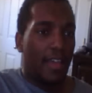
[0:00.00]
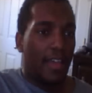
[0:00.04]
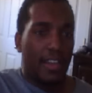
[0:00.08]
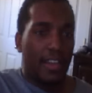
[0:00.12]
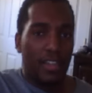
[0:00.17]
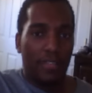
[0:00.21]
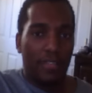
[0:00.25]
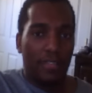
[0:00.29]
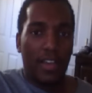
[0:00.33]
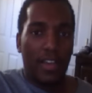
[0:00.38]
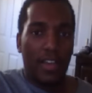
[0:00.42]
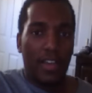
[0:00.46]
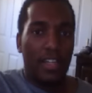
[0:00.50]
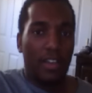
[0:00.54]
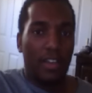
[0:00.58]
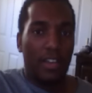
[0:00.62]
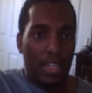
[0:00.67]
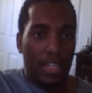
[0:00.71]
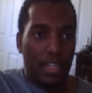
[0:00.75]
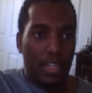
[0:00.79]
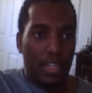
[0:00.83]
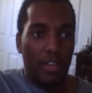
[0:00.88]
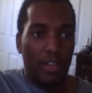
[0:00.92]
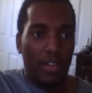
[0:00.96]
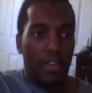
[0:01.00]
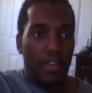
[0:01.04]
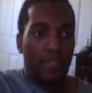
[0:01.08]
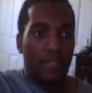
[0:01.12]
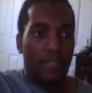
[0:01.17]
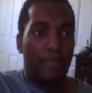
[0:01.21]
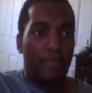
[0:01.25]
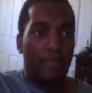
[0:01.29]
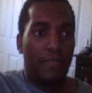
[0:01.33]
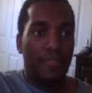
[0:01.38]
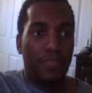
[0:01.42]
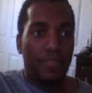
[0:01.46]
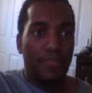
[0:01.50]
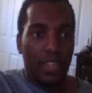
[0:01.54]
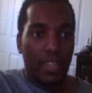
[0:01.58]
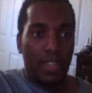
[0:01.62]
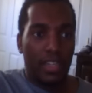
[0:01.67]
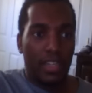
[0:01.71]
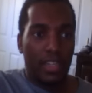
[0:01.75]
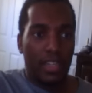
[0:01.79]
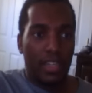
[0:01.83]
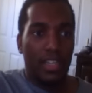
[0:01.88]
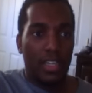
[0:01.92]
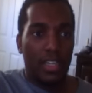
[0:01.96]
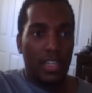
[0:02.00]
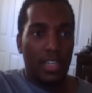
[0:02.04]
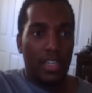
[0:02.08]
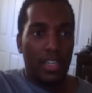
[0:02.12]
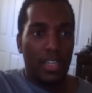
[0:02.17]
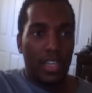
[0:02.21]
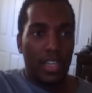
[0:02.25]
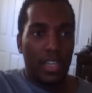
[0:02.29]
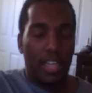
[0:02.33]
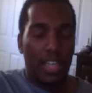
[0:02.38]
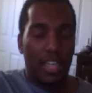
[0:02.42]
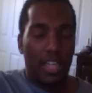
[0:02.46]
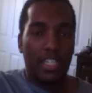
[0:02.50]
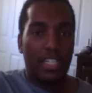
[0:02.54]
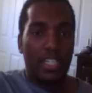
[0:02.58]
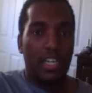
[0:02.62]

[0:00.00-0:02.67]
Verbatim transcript: actually find out, you know, if other